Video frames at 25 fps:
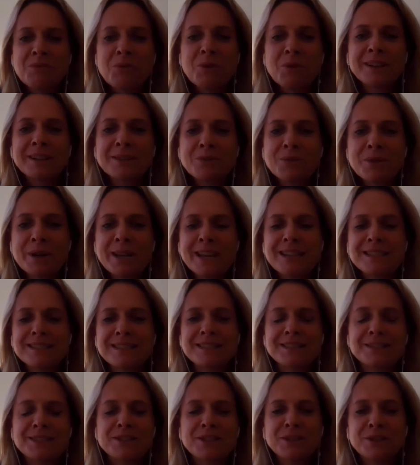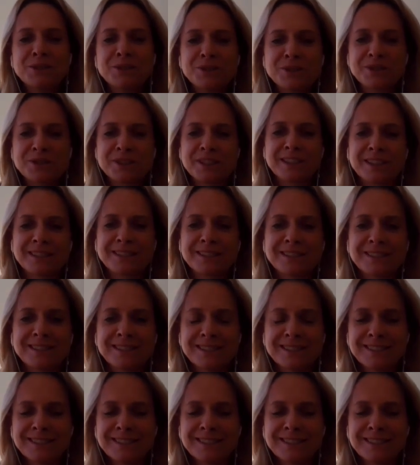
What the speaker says: Where's the solution?"